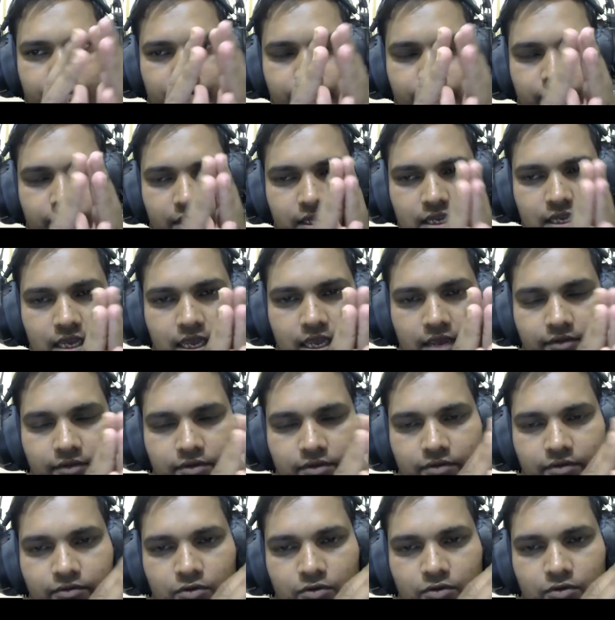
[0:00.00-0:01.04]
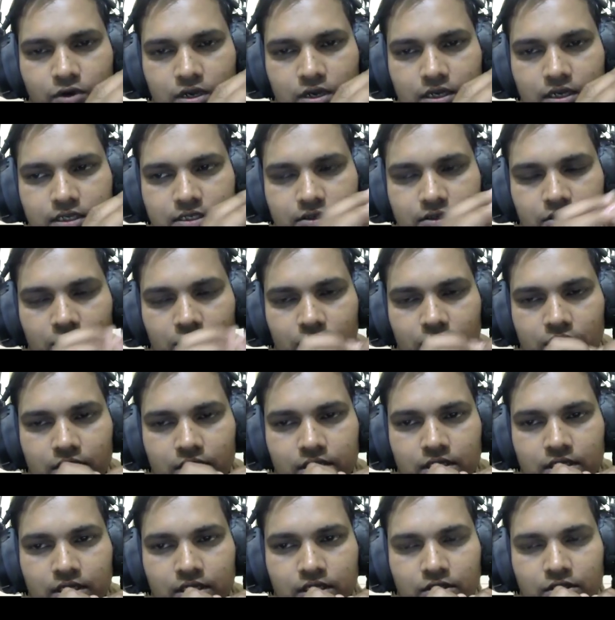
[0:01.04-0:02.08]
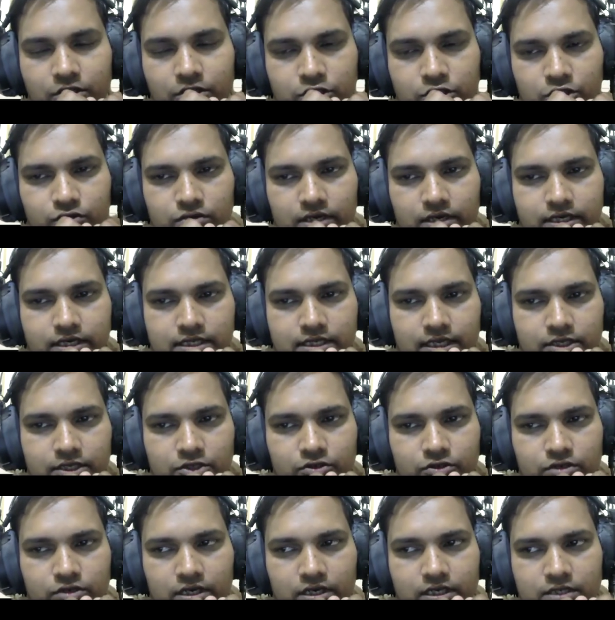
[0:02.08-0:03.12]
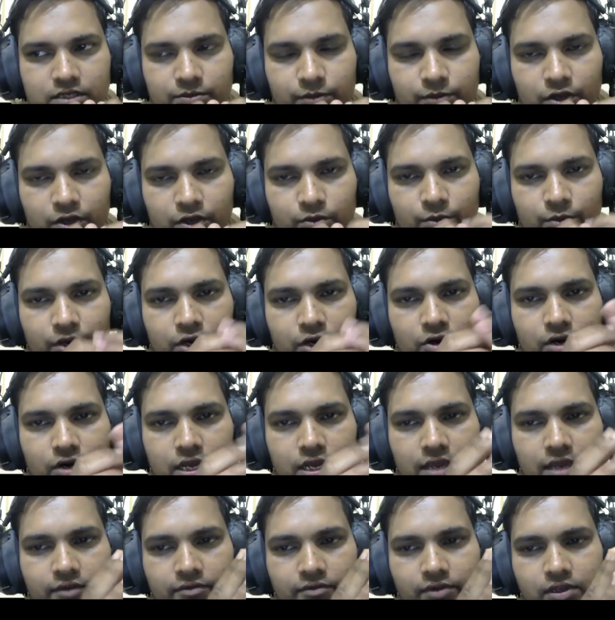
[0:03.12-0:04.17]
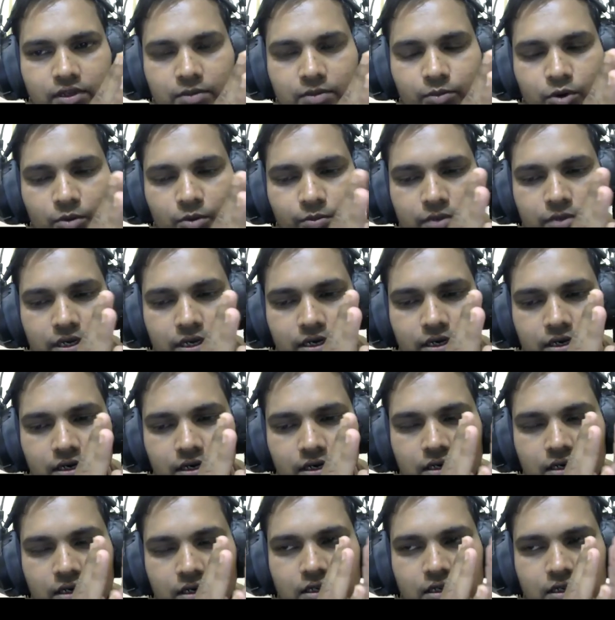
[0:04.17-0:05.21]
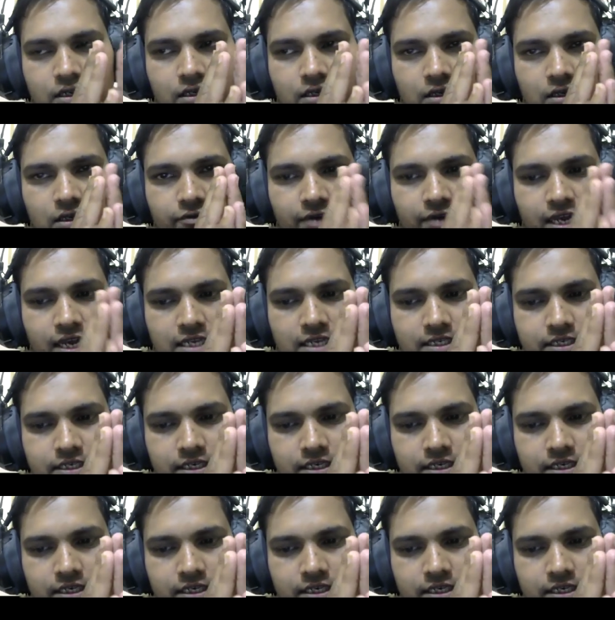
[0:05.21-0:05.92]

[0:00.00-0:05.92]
we have a focus on the students, and students may or may not have the proper fast